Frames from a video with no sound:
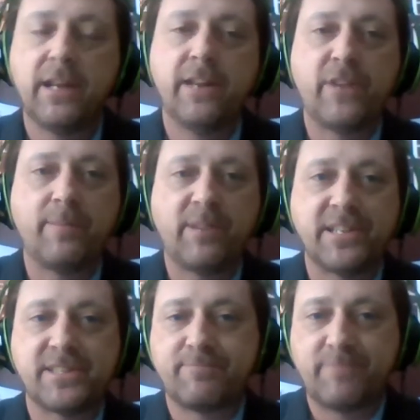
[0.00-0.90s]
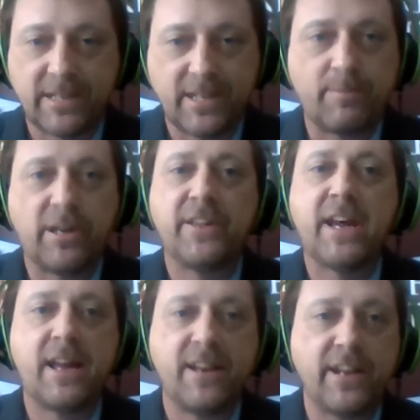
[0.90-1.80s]
If anybody's picked up on
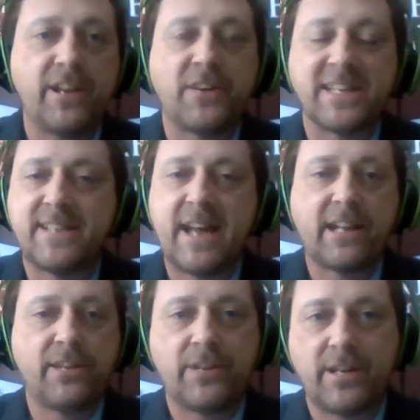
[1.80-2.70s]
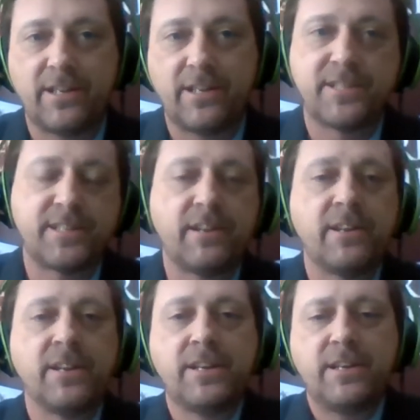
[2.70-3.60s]
that, now you know exactly what it is. It's a
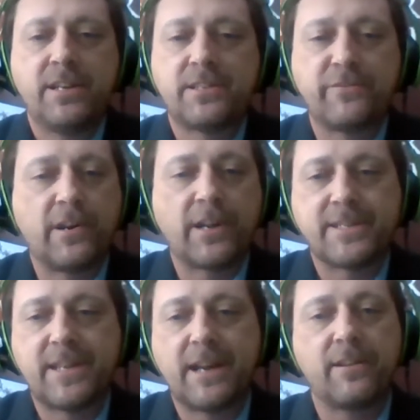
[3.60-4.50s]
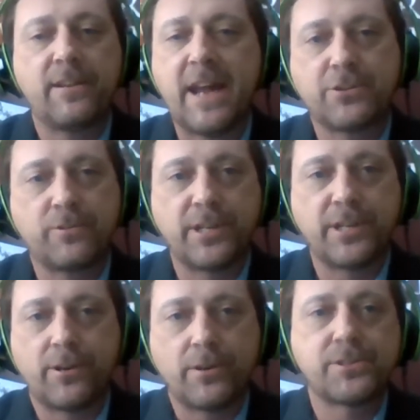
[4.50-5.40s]
it's a fungus that naturally
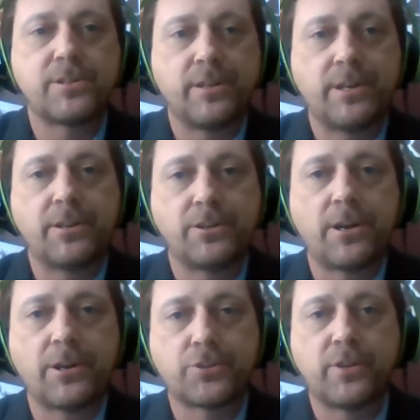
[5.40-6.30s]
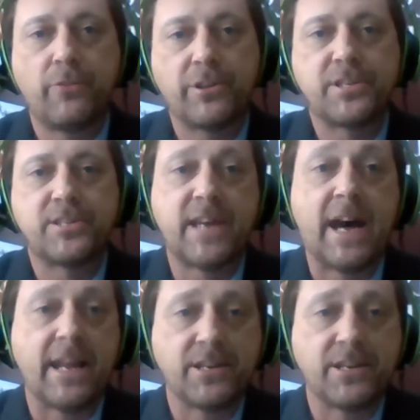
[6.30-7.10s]
occurs on a, on a tree once it's died.